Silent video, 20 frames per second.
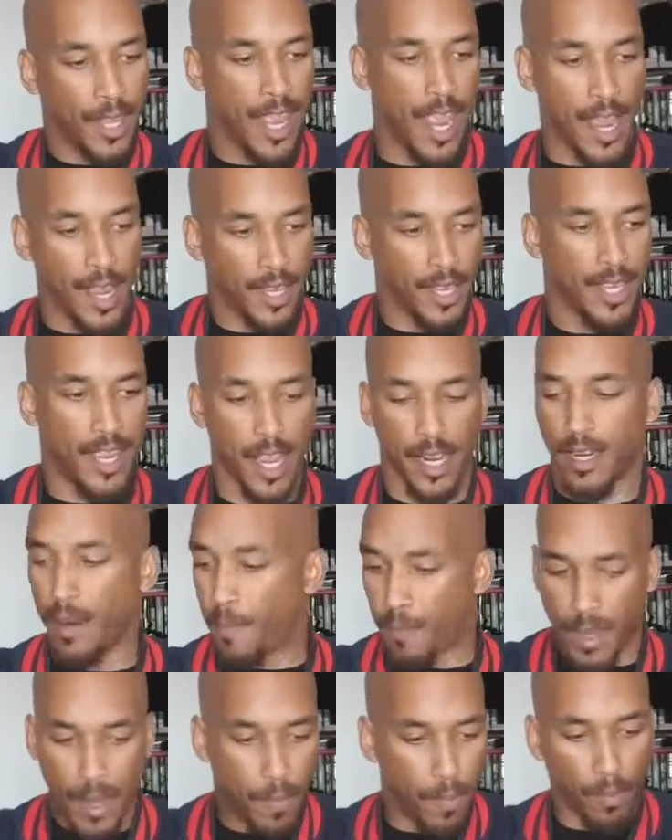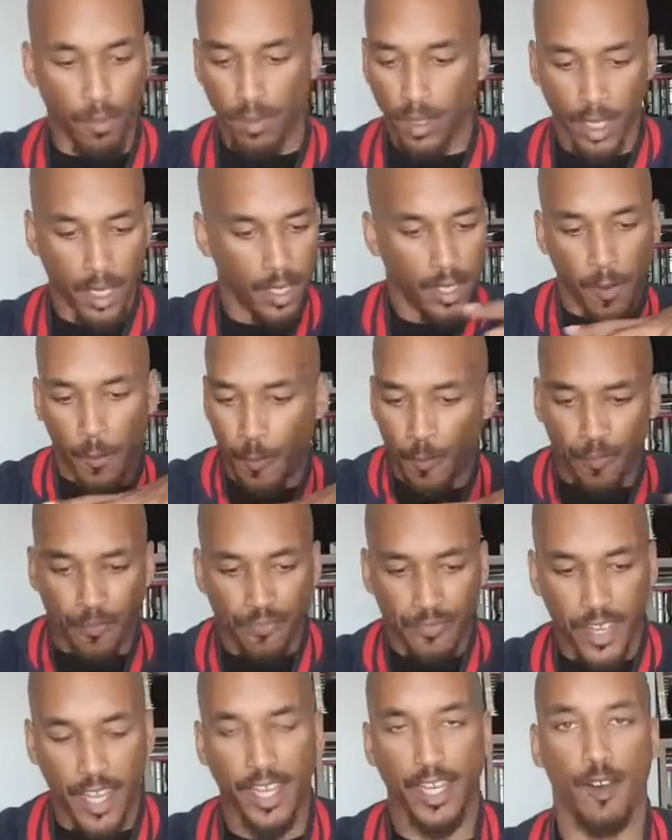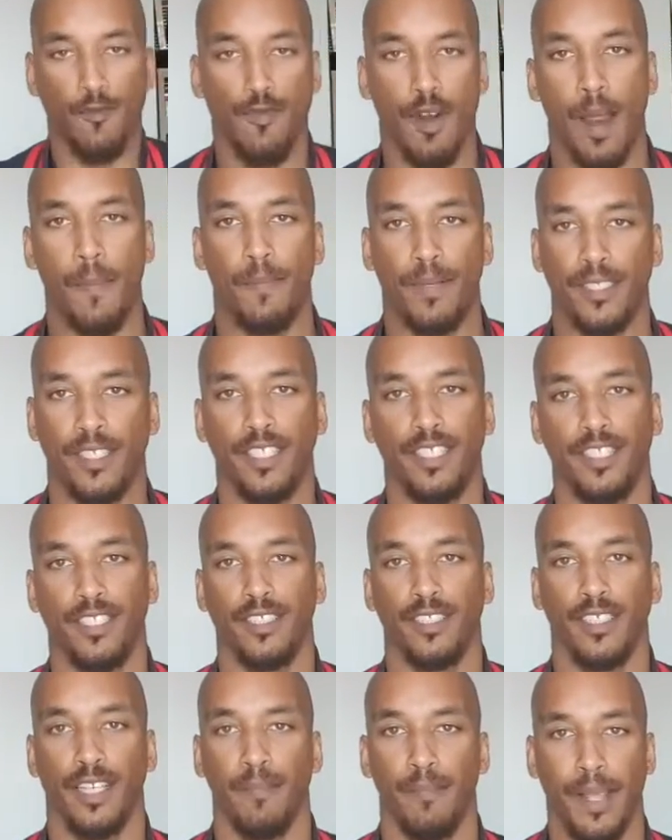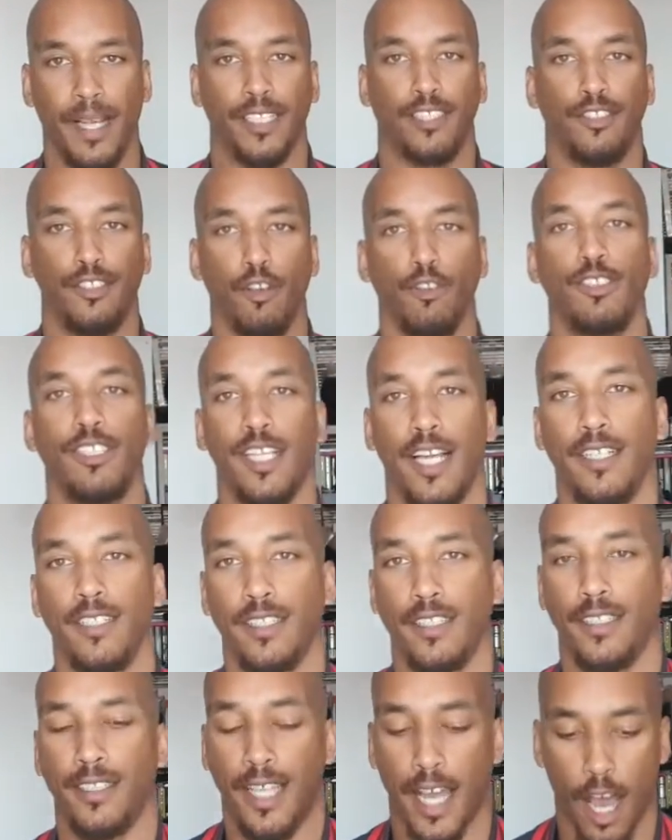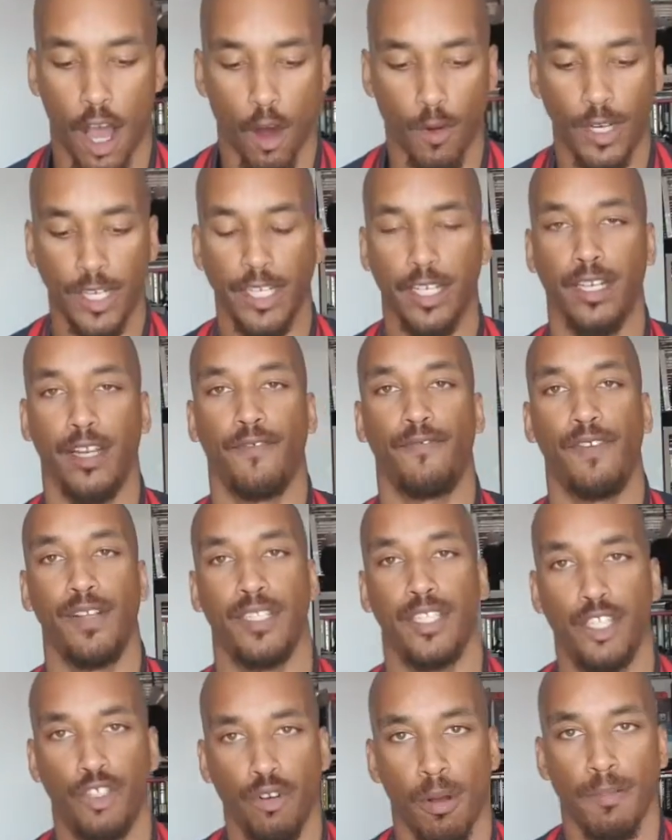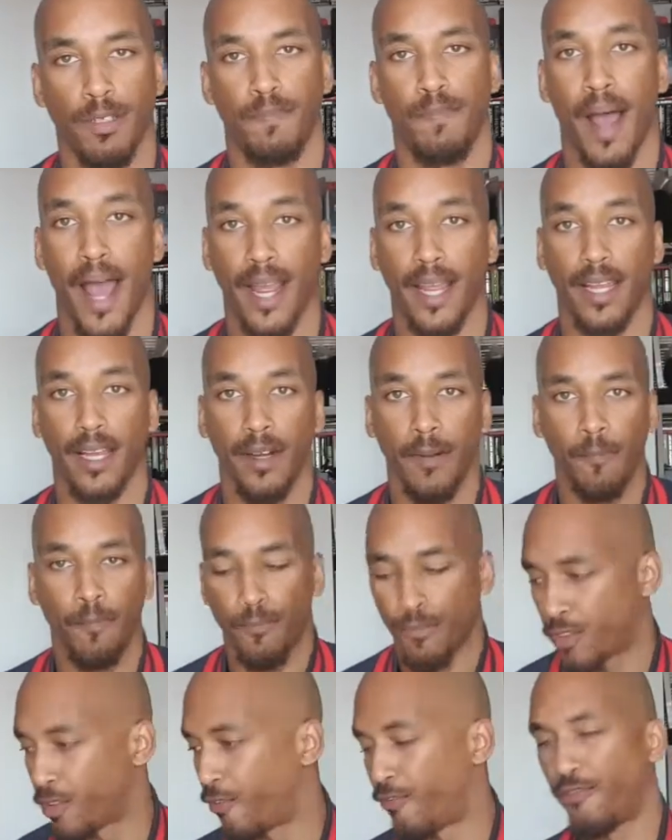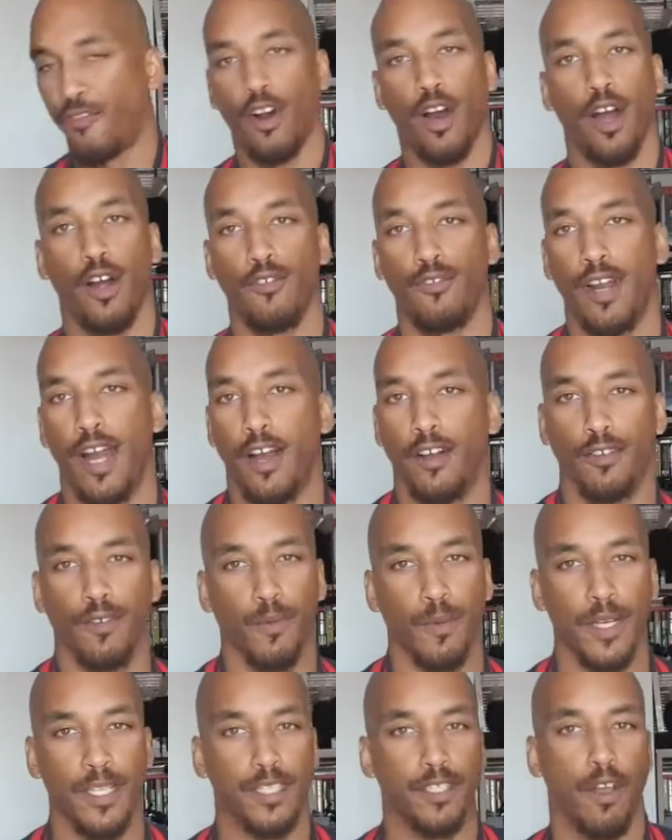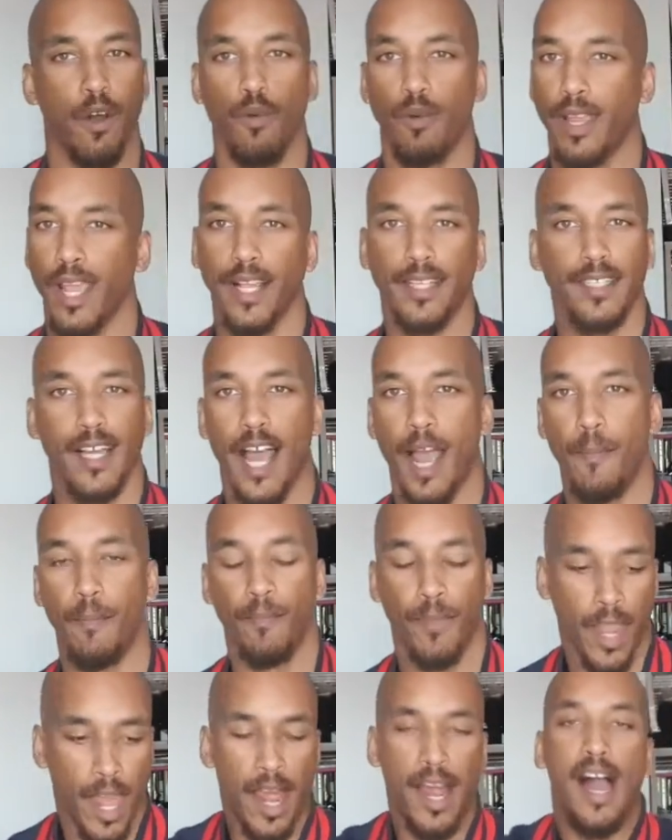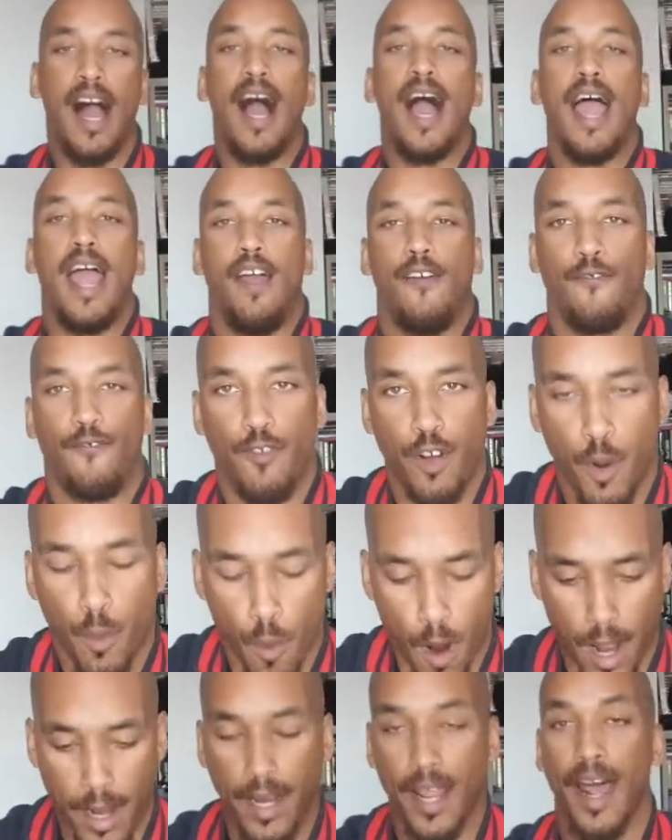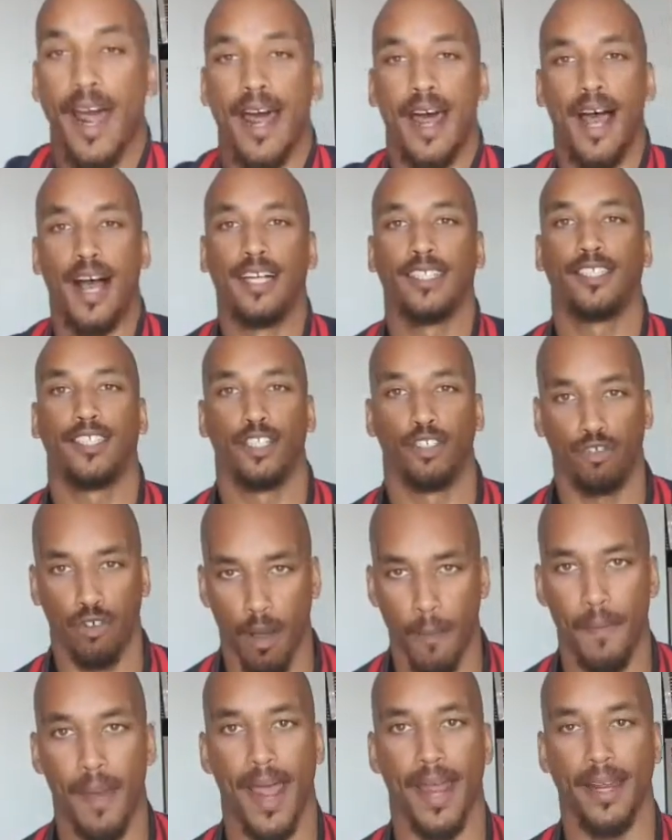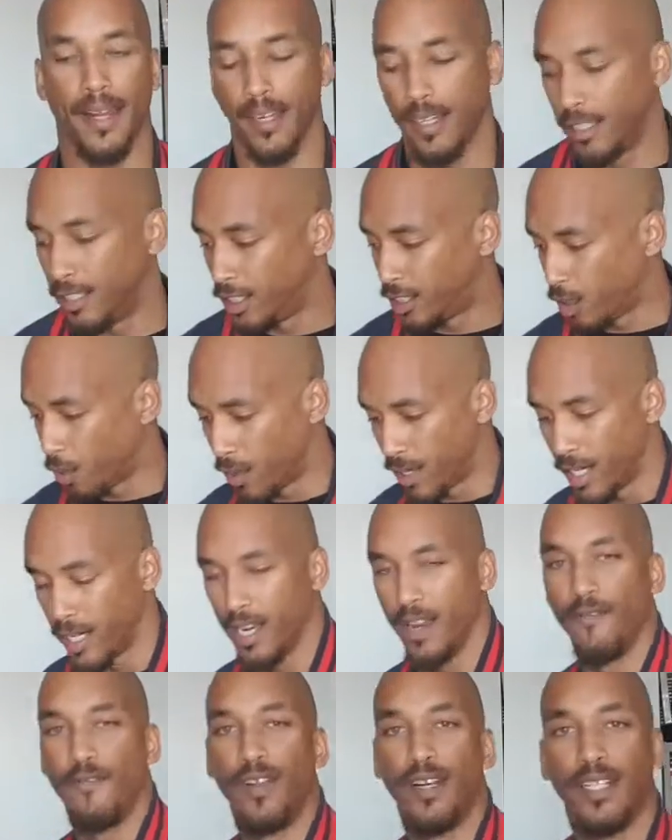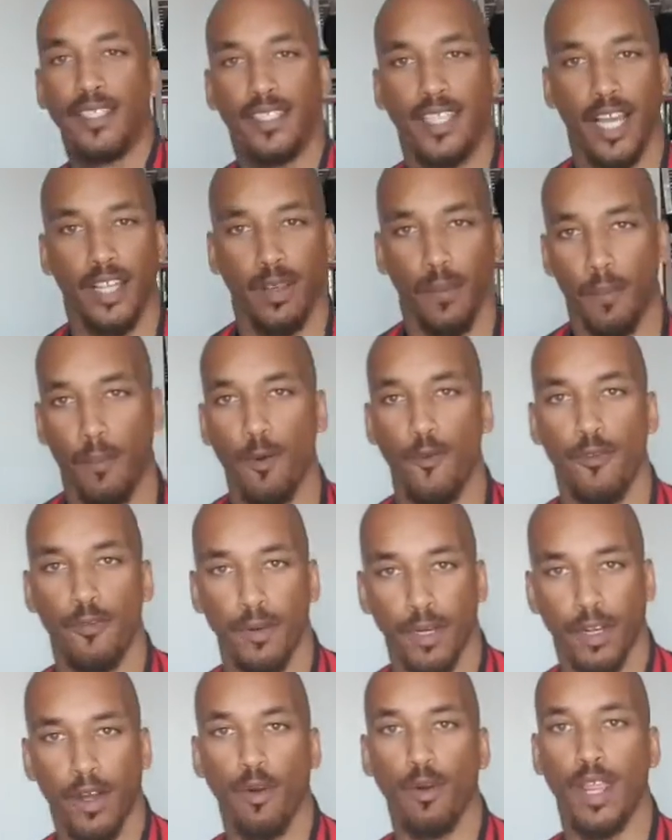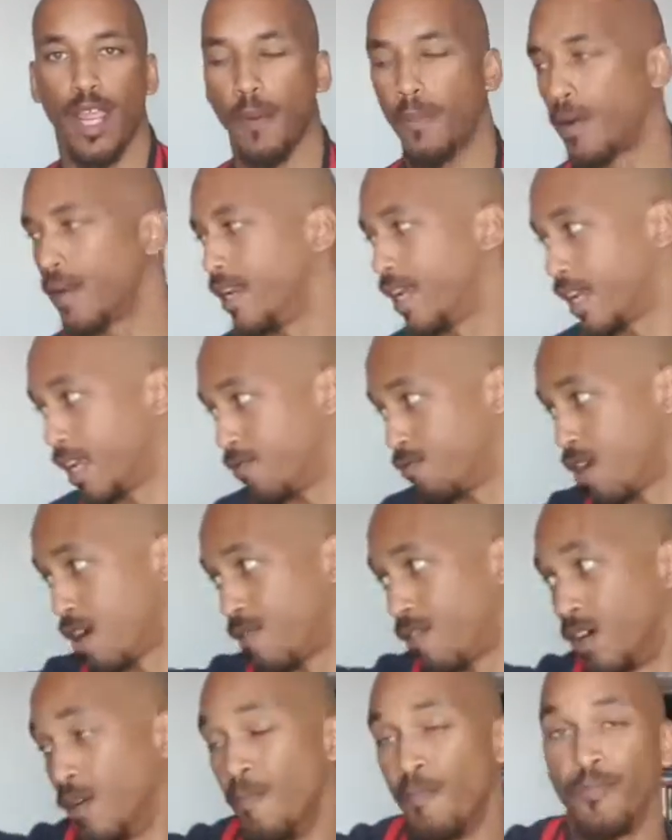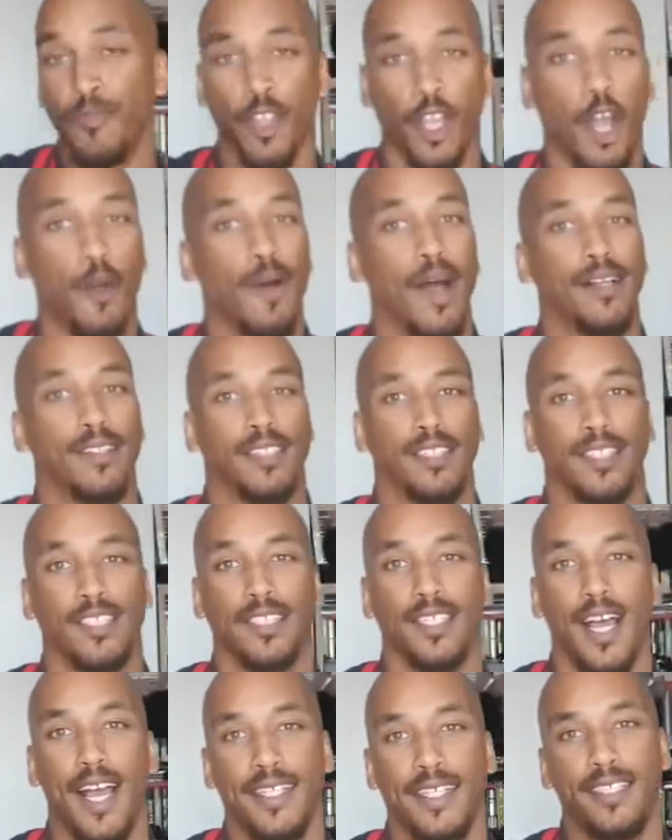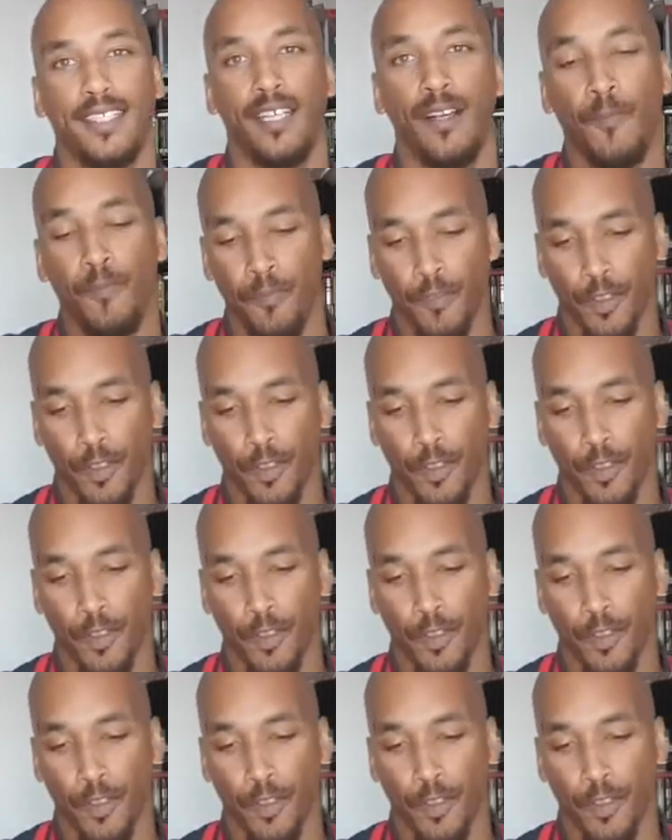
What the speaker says: get the people in the right positions. It makes no sense that only the defense drops back to fart around when it's goal kick time. Everyone has to drop back. So when the defenders get the ball from the goalkeeper, they can rather go out to the sides,